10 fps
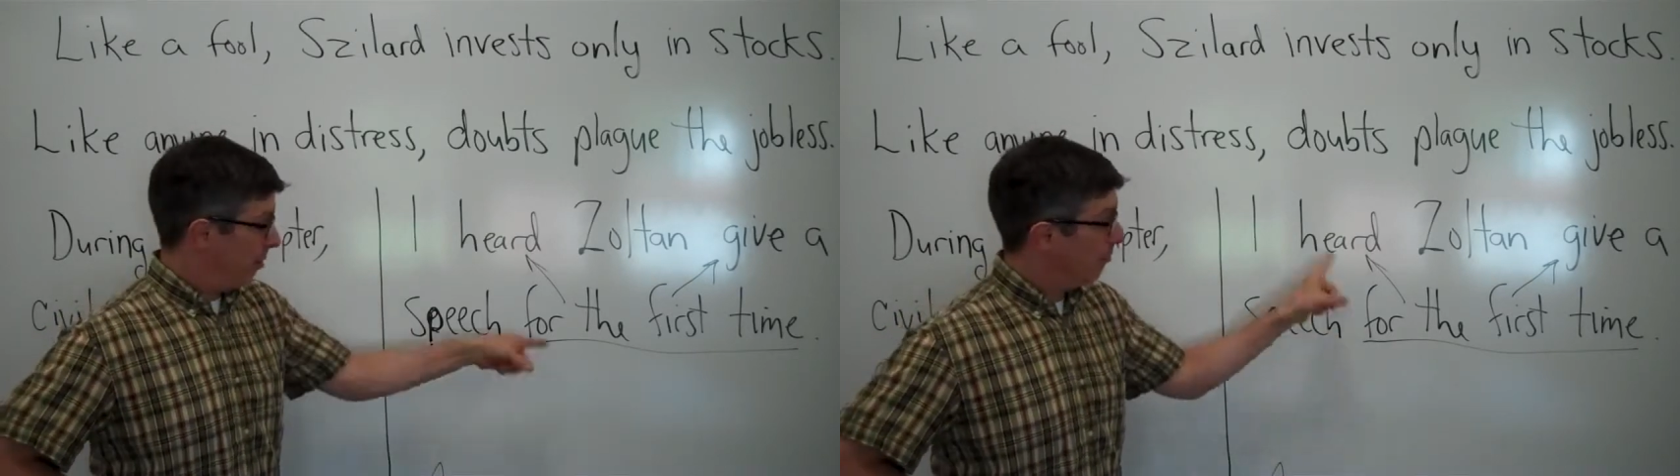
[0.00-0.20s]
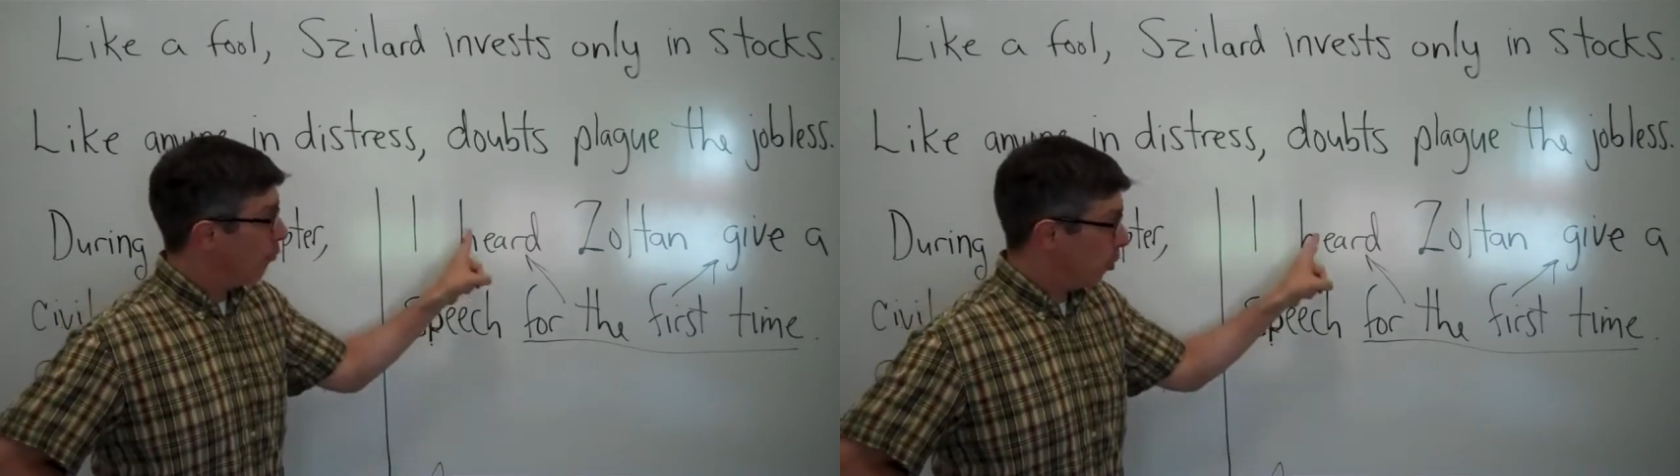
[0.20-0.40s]

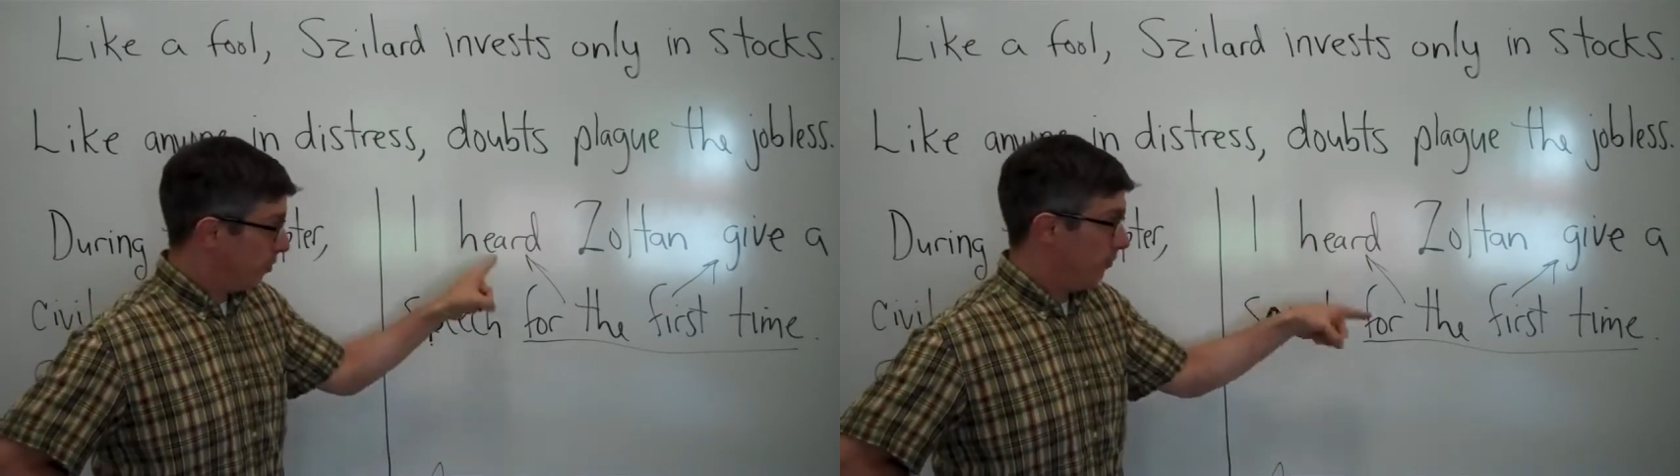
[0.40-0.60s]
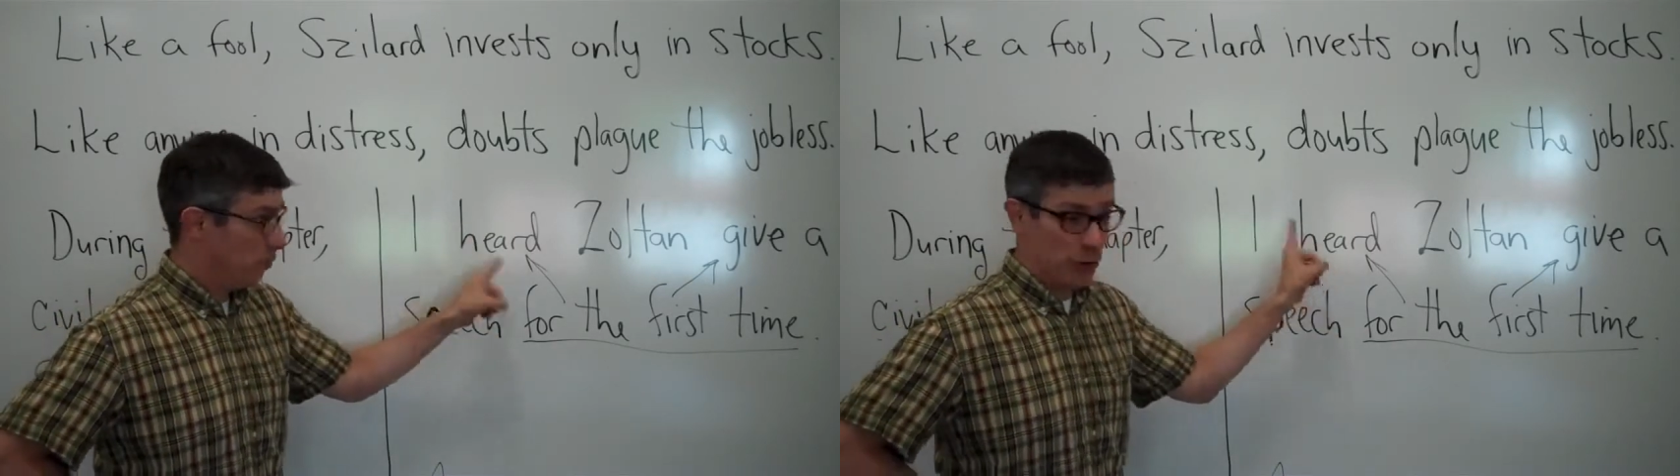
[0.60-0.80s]
for
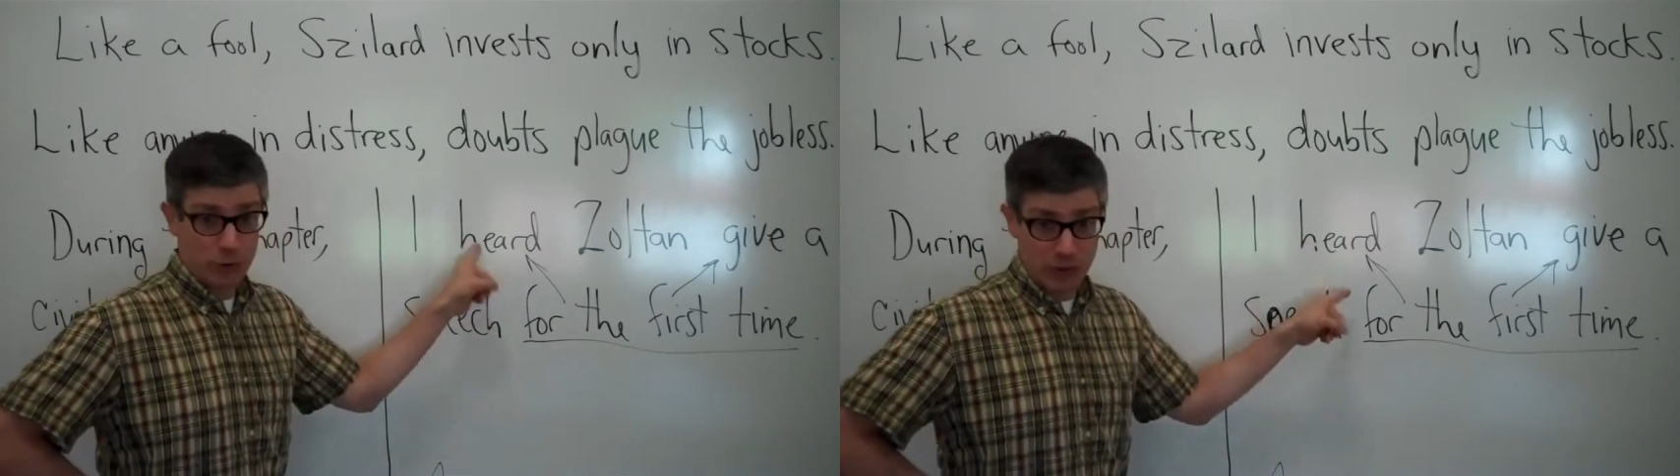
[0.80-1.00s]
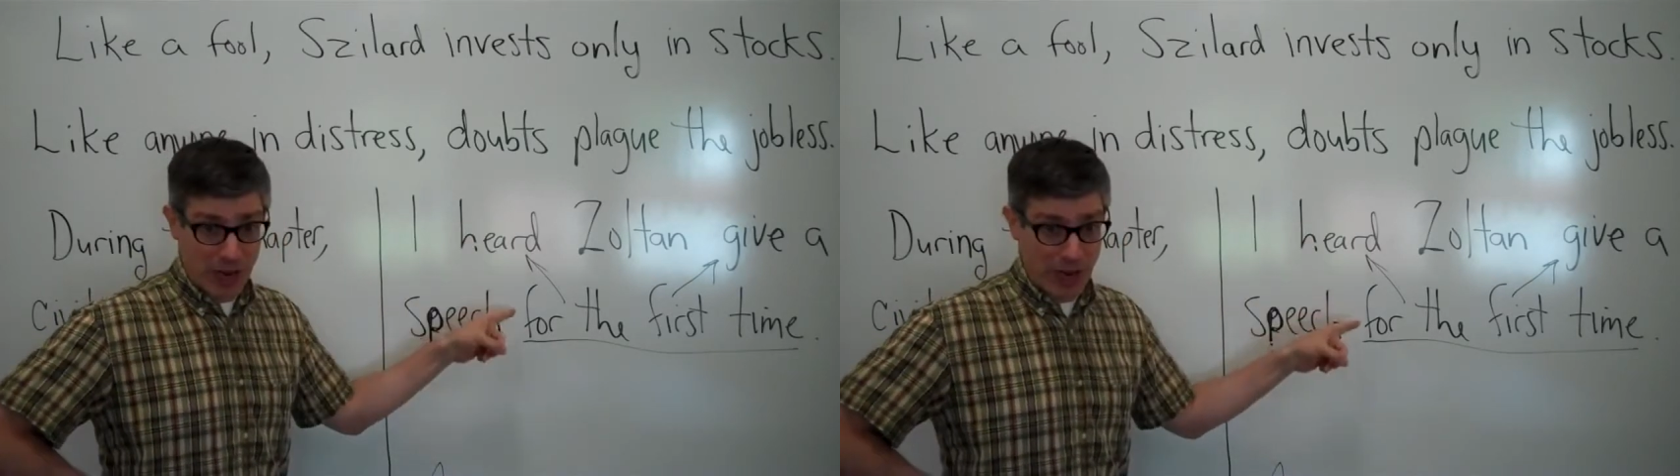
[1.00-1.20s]
the
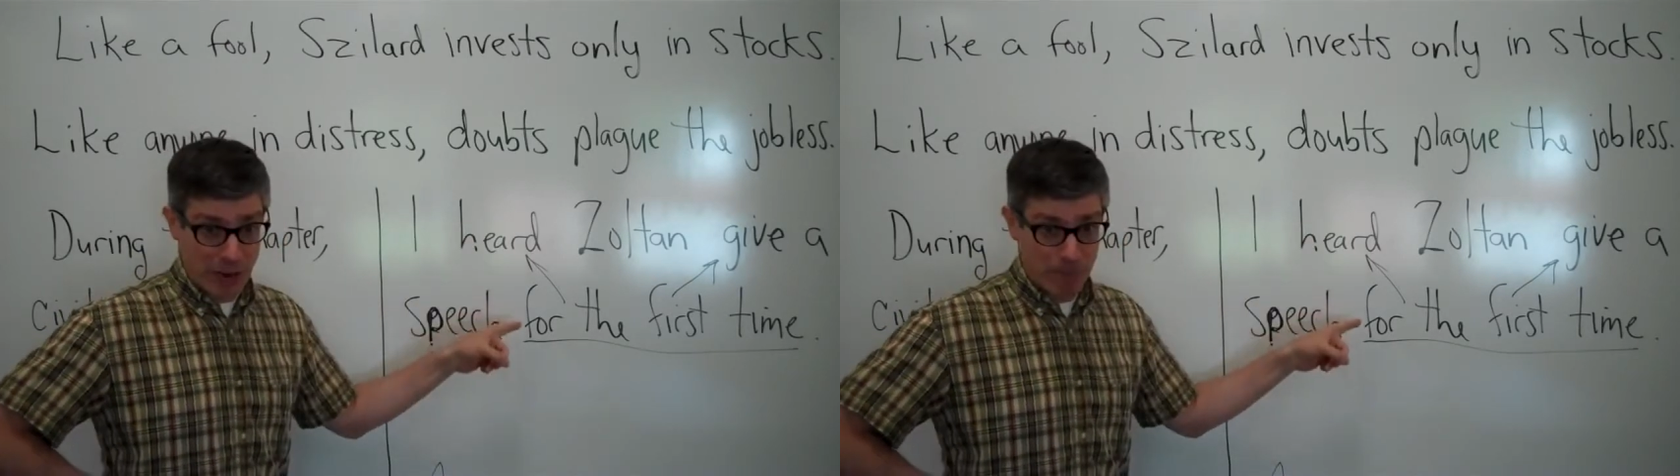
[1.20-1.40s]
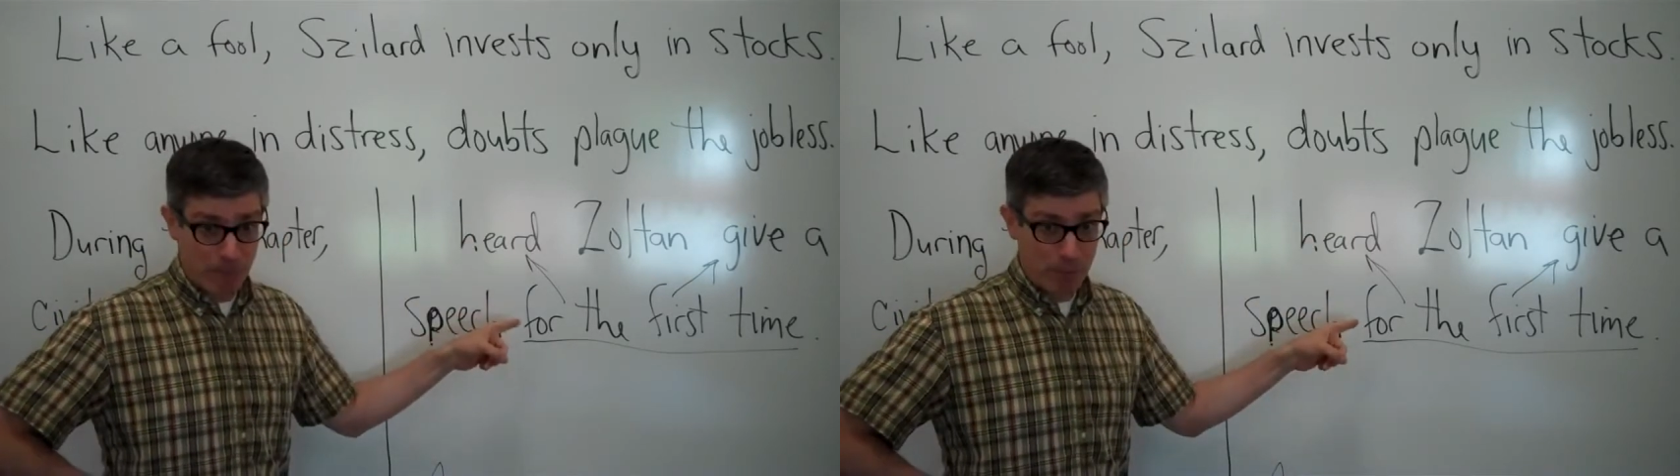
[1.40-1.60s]
first time.